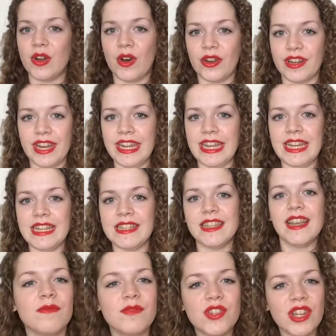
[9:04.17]
not need.
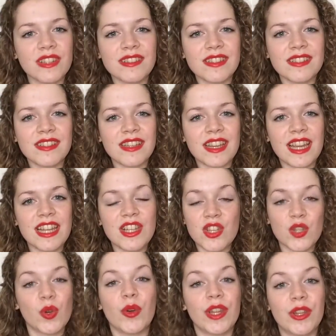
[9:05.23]
Just
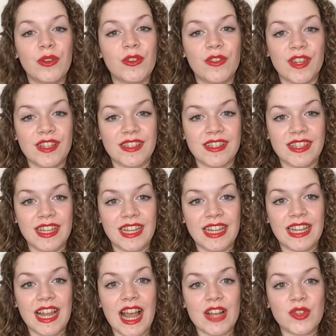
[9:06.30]
enjoy
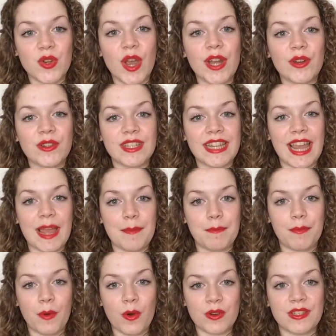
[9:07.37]
university and try not to
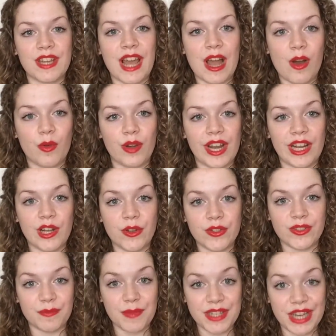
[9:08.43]
get bogged down in loads
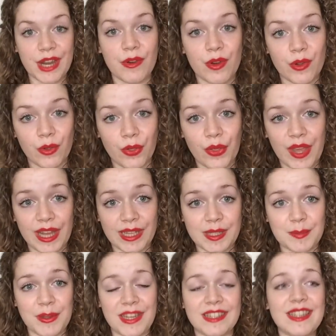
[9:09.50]
of material
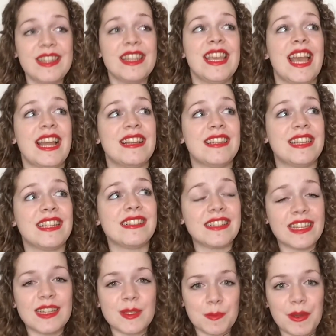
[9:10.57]
things, because in the end it's
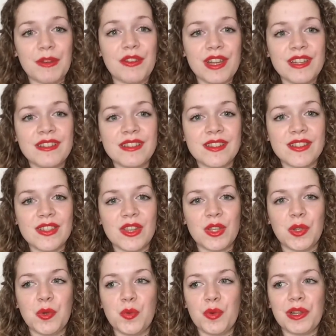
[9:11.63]
an experience that
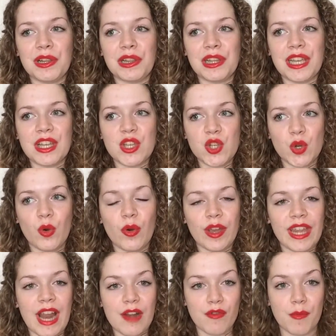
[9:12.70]
you will
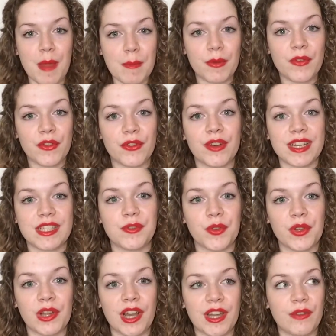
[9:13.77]
enjoy and remember for the rest of
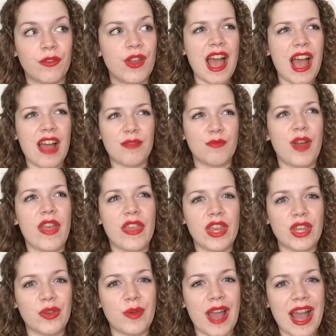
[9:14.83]
your life, and whether
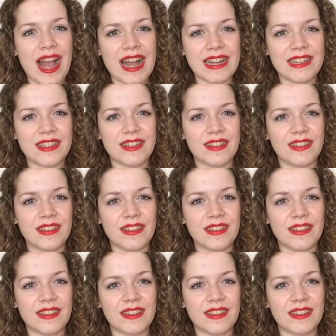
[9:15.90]
you had